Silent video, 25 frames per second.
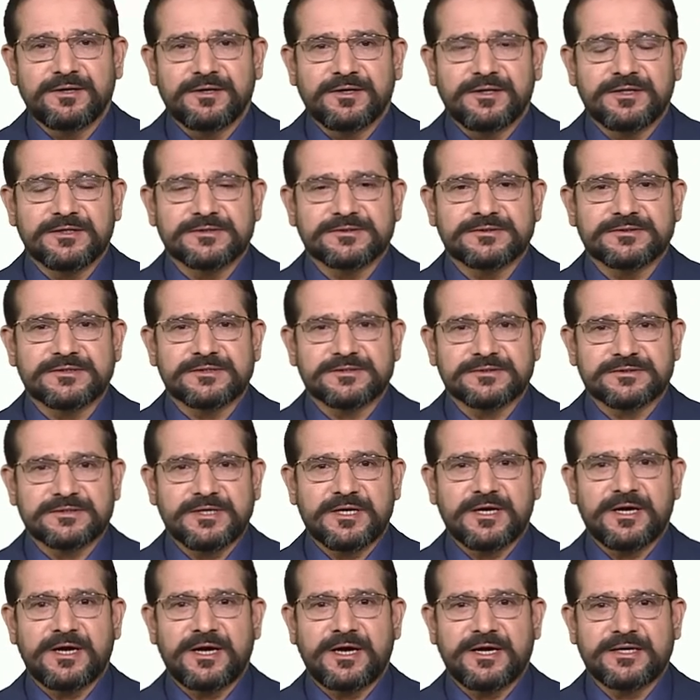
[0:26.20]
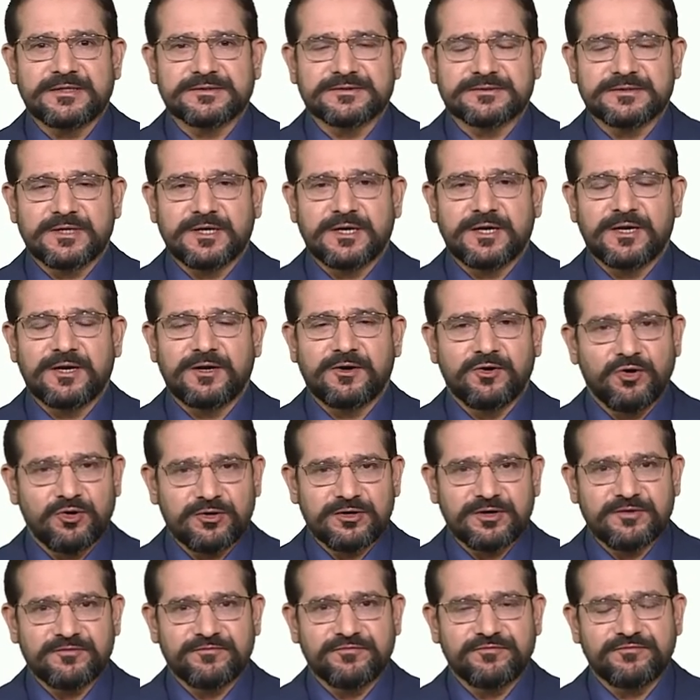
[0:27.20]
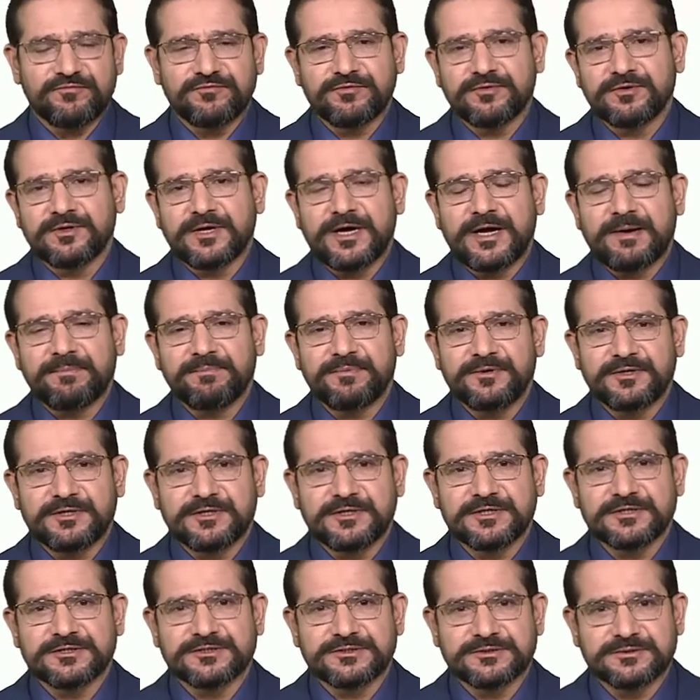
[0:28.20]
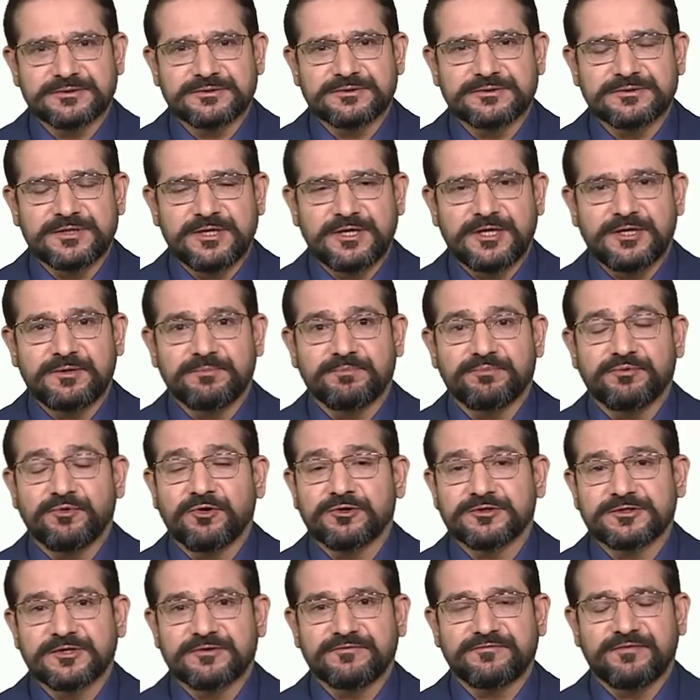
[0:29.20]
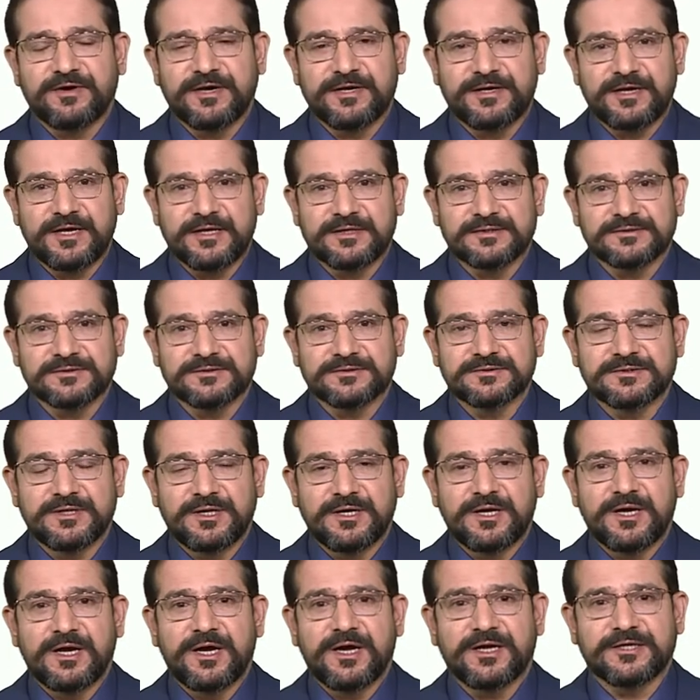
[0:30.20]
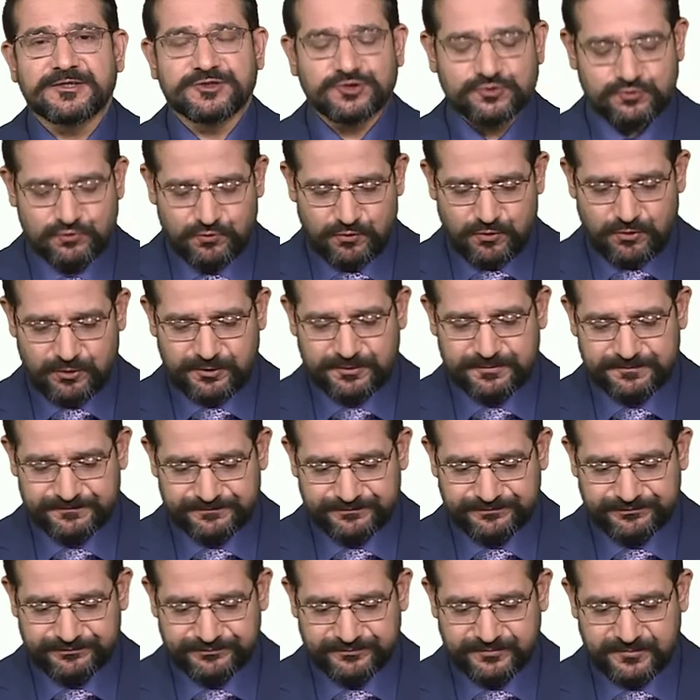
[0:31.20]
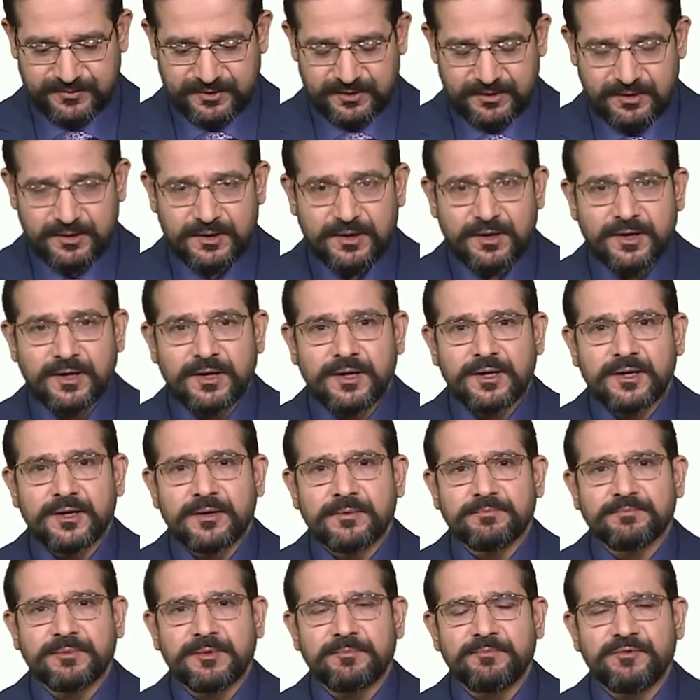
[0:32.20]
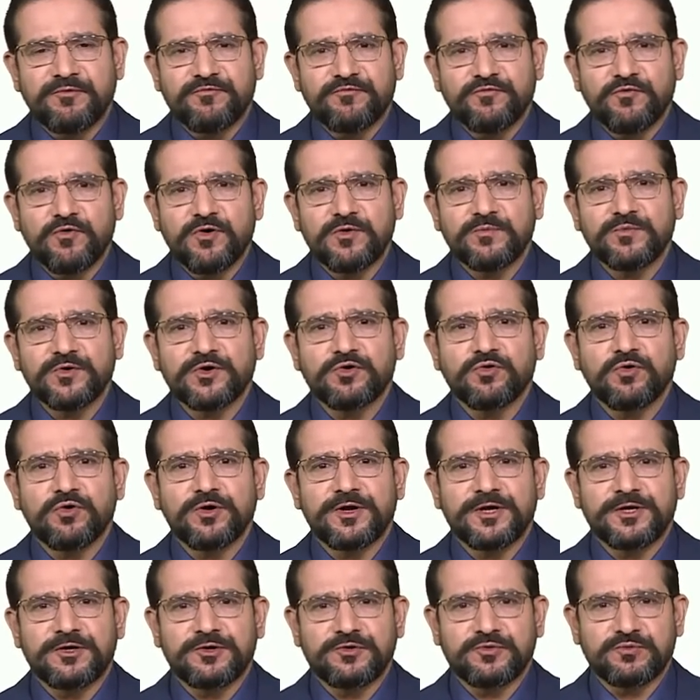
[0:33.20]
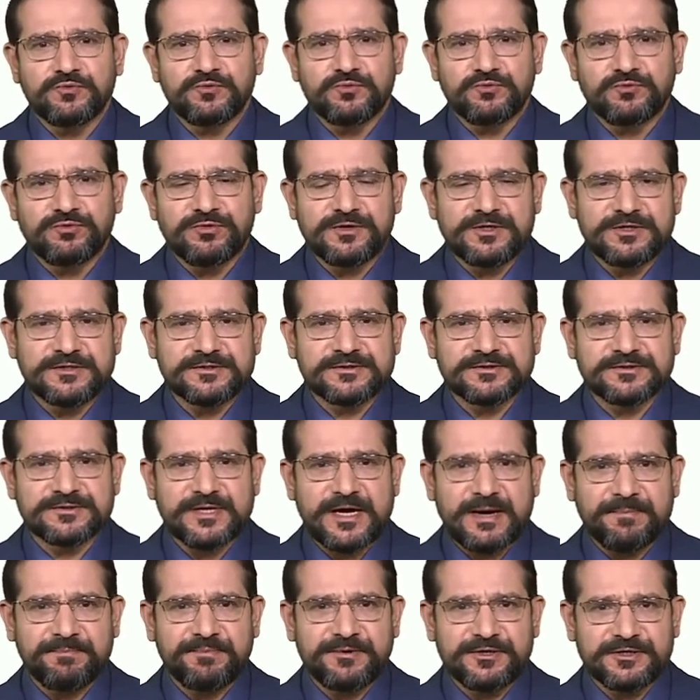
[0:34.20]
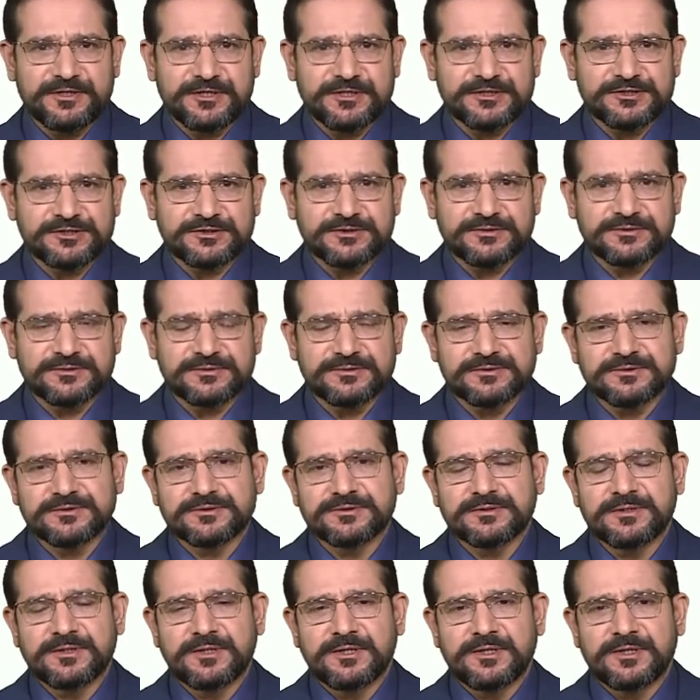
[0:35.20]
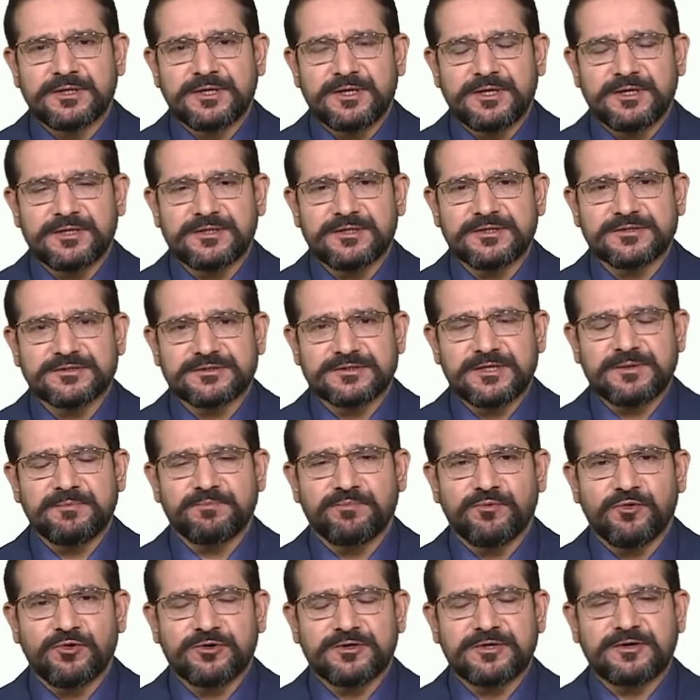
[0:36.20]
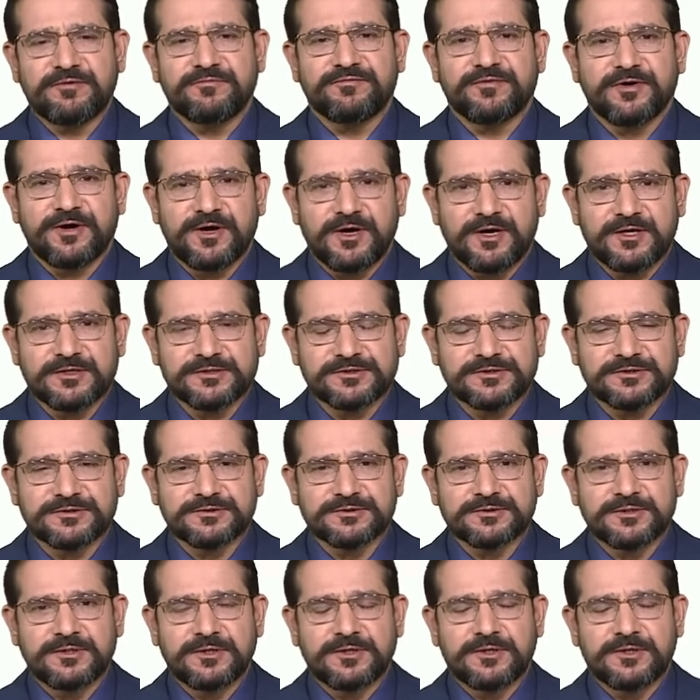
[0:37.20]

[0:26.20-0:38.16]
istisna has a lot of uh, applications in project finance and so on. But before we go into these applications, it is important for us